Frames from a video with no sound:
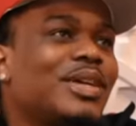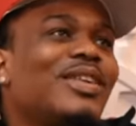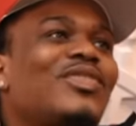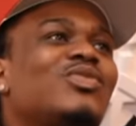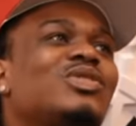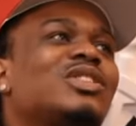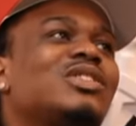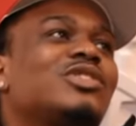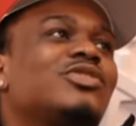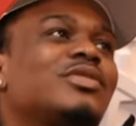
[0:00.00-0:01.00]
but if it was in
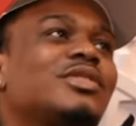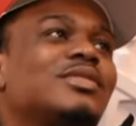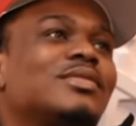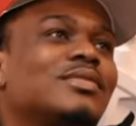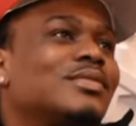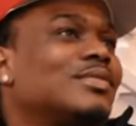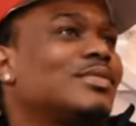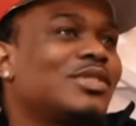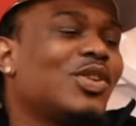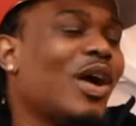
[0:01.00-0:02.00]
his crib,
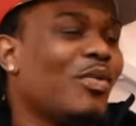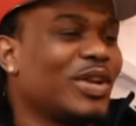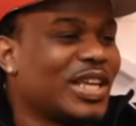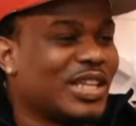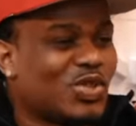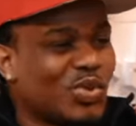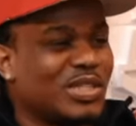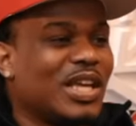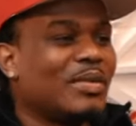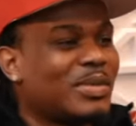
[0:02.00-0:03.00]
See, I don't want to get too
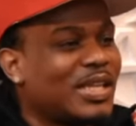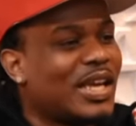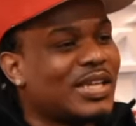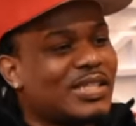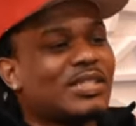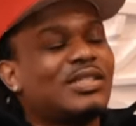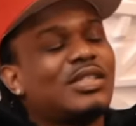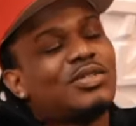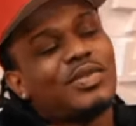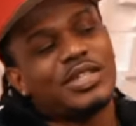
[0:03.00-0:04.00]
in depth in that yeah,
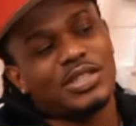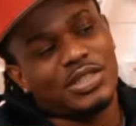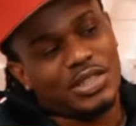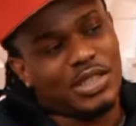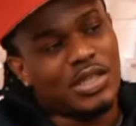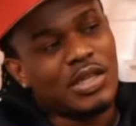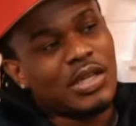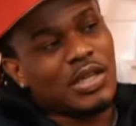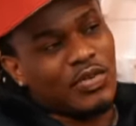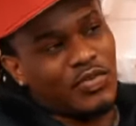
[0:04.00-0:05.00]
situation and shit.
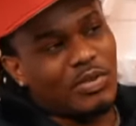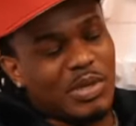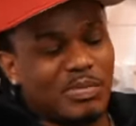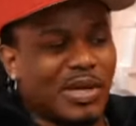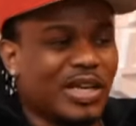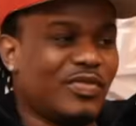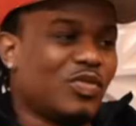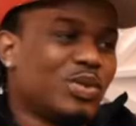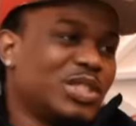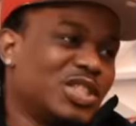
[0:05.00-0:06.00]
Feel me? But if
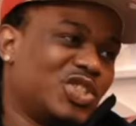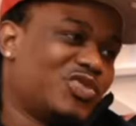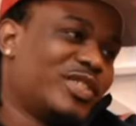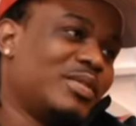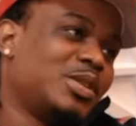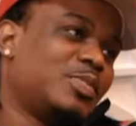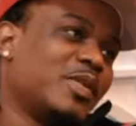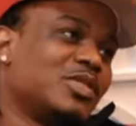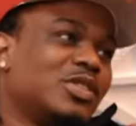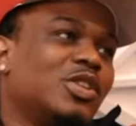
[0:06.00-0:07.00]
it was in his crib, he's
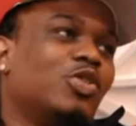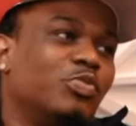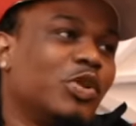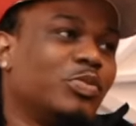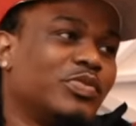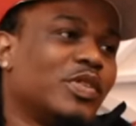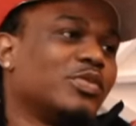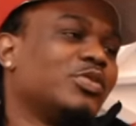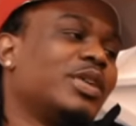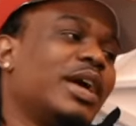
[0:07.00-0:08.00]
supposed to know, bro.
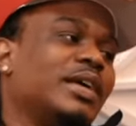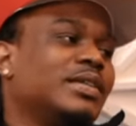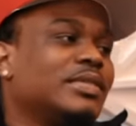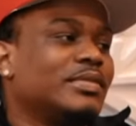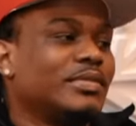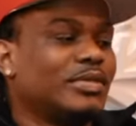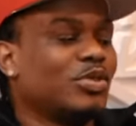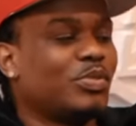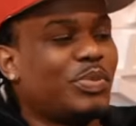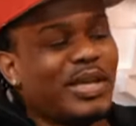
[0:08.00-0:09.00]
Parole do that. You
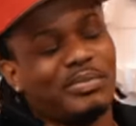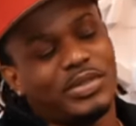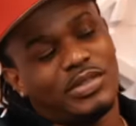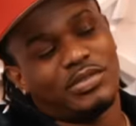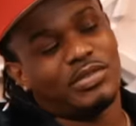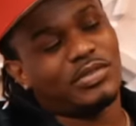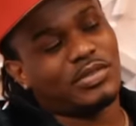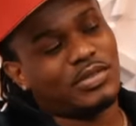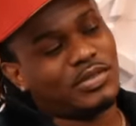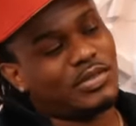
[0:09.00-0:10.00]
know, papers.
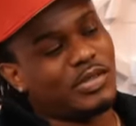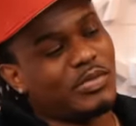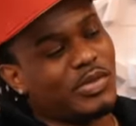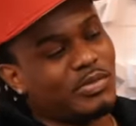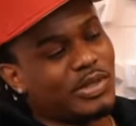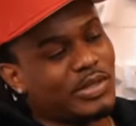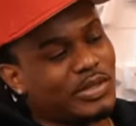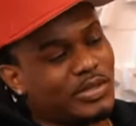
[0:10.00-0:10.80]
Come on, bro.